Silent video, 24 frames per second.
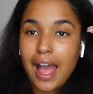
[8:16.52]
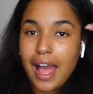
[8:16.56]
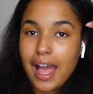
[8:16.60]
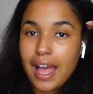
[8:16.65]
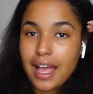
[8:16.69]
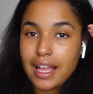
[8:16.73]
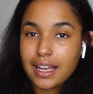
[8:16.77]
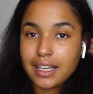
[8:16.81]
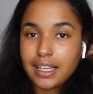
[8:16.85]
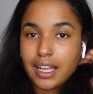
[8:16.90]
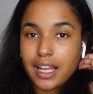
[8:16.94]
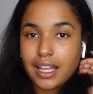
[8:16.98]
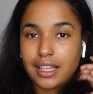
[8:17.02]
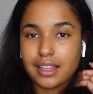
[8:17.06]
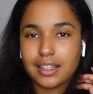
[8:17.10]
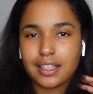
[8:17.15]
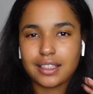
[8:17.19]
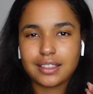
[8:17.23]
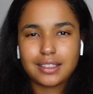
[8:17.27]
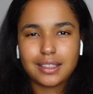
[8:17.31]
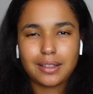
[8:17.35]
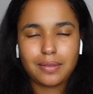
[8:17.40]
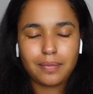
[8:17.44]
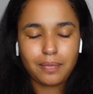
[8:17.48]
and it
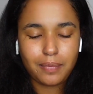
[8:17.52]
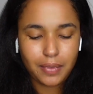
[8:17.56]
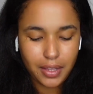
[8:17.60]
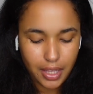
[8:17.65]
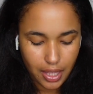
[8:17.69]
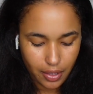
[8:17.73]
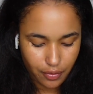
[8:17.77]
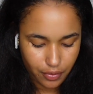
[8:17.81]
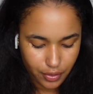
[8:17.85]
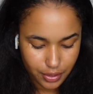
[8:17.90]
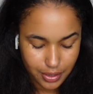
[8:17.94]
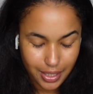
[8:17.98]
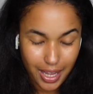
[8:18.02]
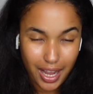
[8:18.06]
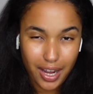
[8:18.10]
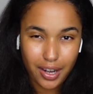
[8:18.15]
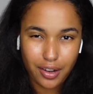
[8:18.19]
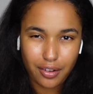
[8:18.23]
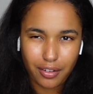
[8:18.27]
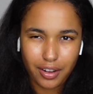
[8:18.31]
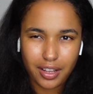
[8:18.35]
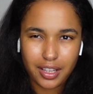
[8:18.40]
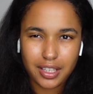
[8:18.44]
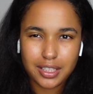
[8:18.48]
doesn't give you that
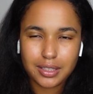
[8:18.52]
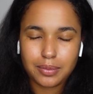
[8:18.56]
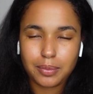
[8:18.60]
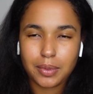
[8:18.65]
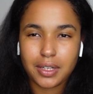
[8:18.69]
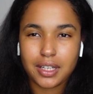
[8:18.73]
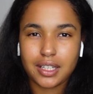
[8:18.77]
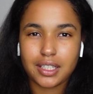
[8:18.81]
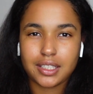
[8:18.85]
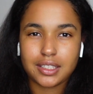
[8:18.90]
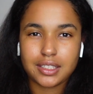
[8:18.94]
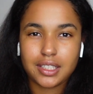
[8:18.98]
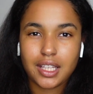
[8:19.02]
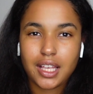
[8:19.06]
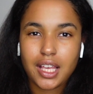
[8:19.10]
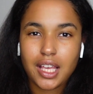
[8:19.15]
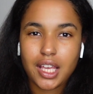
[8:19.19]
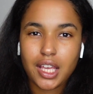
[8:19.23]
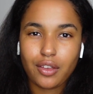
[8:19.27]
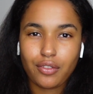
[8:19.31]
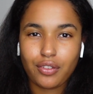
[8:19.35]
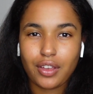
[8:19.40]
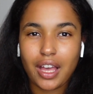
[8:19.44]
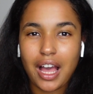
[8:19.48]
grease, because
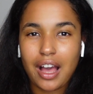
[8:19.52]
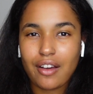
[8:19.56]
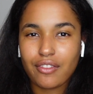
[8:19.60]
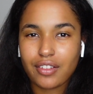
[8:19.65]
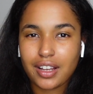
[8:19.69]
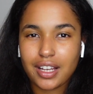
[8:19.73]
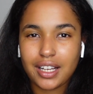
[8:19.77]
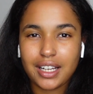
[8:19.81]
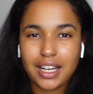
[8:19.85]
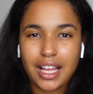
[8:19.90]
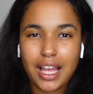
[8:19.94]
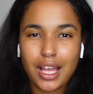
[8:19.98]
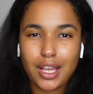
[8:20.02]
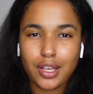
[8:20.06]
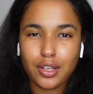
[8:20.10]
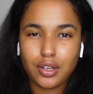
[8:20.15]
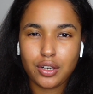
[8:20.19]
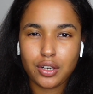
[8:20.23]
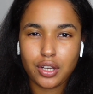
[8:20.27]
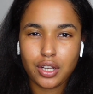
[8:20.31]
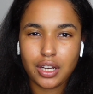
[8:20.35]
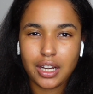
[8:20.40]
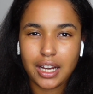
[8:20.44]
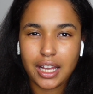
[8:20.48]
if you have curly hair, you
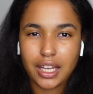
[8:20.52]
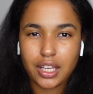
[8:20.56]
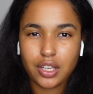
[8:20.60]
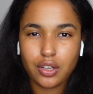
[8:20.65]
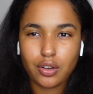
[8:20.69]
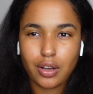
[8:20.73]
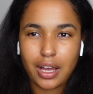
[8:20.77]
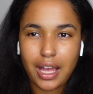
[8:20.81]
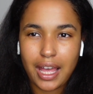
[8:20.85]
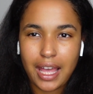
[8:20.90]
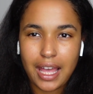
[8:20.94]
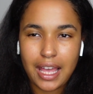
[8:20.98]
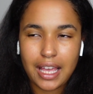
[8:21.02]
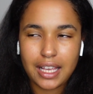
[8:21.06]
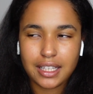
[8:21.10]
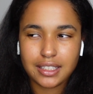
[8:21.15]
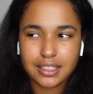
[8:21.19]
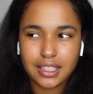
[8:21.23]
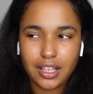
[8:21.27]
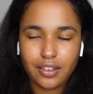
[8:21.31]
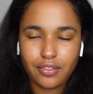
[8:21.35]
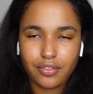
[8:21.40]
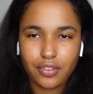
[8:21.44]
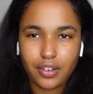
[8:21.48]
know, like your hair is
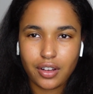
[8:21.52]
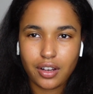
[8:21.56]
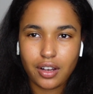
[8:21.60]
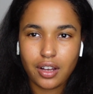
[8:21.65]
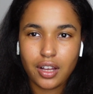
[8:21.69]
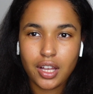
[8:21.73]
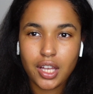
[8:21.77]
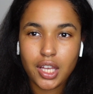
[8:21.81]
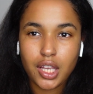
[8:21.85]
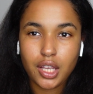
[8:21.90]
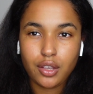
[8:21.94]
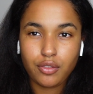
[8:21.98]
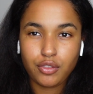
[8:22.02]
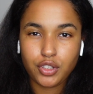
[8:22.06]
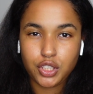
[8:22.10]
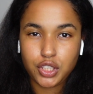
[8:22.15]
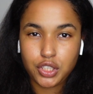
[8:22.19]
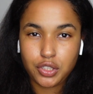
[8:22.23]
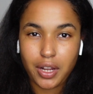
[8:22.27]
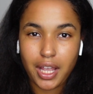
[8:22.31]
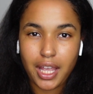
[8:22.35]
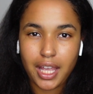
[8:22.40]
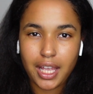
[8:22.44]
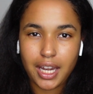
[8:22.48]
either, if you
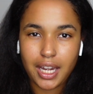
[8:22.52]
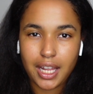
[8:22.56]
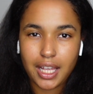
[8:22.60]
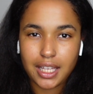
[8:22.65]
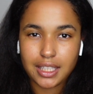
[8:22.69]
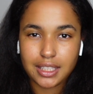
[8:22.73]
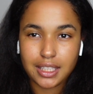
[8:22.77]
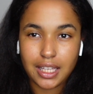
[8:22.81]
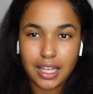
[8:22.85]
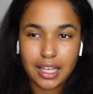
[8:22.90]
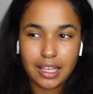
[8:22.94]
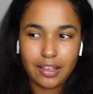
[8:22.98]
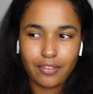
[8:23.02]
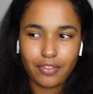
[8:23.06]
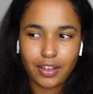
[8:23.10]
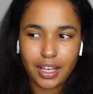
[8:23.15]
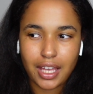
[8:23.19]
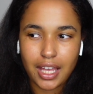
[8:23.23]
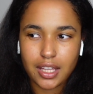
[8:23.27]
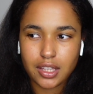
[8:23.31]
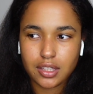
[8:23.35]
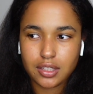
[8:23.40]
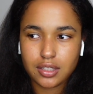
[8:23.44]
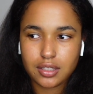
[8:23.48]
straighten it, either
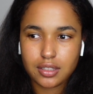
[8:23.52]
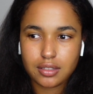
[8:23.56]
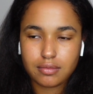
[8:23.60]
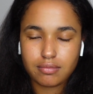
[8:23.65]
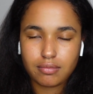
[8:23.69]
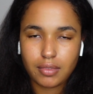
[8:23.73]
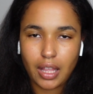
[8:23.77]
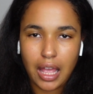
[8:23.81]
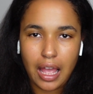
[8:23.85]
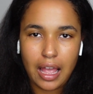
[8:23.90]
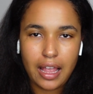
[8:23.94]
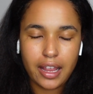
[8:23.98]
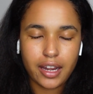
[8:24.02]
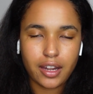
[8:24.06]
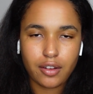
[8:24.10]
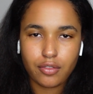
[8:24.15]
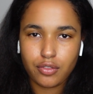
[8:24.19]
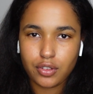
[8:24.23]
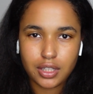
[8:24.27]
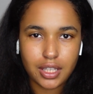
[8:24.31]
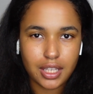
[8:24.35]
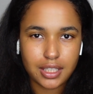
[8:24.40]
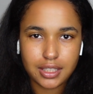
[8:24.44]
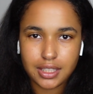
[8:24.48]
gets, in a
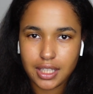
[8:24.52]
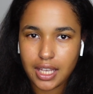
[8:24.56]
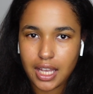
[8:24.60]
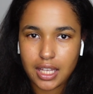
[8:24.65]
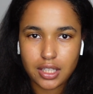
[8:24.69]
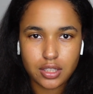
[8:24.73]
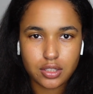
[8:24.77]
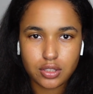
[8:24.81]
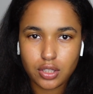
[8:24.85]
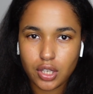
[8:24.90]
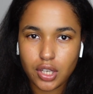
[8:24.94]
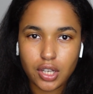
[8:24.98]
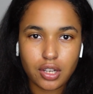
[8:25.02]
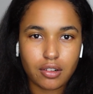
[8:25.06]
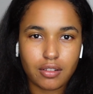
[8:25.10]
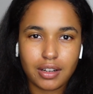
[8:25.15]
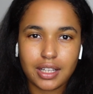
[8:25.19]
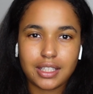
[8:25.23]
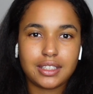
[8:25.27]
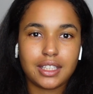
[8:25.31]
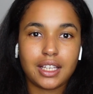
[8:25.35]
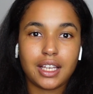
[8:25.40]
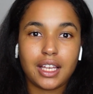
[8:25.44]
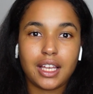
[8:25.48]
few days it gets so
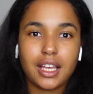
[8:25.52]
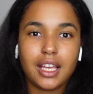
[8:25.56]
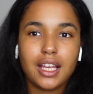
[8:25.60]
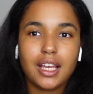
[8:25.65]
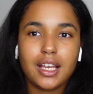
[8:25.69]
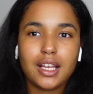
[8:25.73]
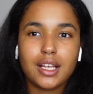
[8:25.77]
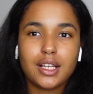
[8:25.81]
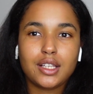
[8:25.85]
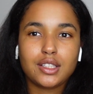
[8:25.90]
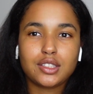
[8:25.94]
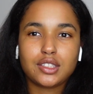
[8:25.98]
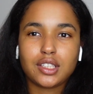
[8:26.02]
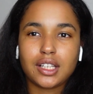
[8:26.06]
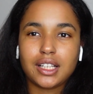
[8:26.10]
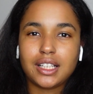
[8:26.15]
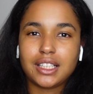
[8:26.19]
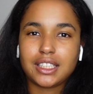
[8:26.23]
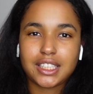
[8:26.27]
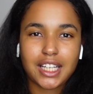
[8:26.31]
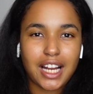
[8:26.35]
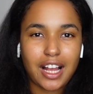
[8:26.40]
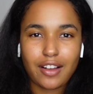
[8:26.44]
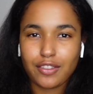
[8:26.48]
greasy, so you
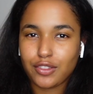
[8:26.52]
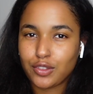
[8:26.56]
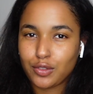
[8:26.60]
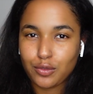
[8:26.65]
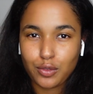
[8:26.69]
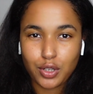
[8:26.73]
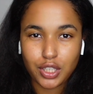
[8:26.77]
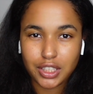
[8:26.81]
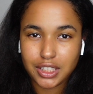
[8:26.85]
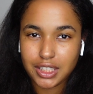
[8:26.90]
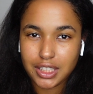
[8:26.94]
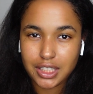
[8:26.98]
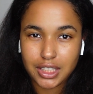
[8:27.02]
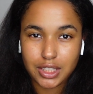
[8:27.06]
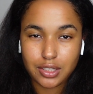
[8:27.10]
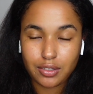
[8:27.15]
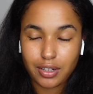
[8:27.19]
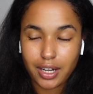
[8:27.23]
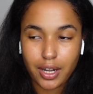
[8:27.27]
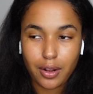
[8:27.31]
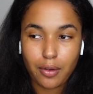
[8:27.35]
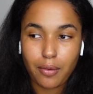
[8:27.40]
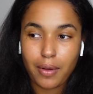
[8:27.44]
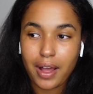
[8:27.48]
literally have to wash it
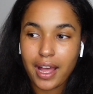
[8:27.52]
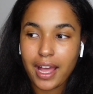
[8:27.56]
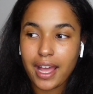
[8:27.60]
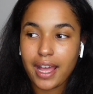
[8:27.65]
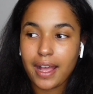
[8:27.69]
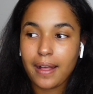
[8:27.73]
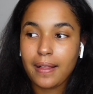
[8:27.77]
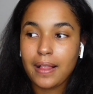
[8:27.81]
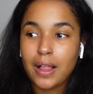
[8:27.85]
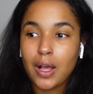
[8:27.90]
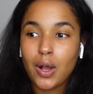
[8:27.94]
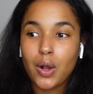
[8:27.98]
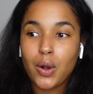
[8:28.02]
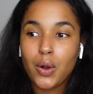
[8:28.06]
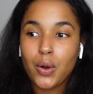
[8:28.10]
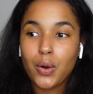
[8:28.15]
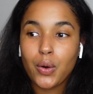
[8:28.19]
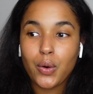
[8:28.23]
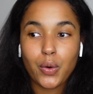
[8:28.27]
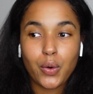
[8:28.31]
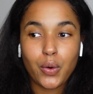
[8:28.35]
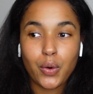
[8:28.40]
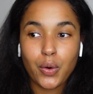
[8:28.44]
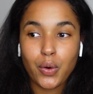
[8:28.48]
straight away,
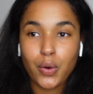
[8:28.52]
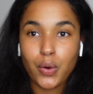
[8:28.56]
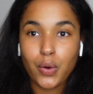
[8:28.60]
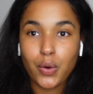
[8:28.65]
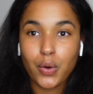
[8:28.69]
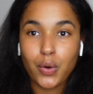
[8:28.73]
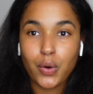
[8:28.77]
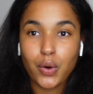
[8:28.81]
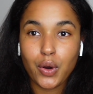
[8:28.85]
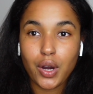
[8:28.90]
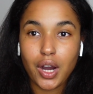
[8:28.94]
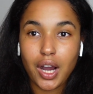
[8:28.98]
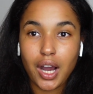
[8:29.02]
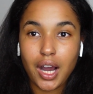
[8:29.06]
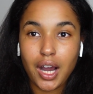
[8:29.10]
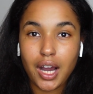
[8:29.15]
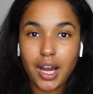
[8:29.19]
or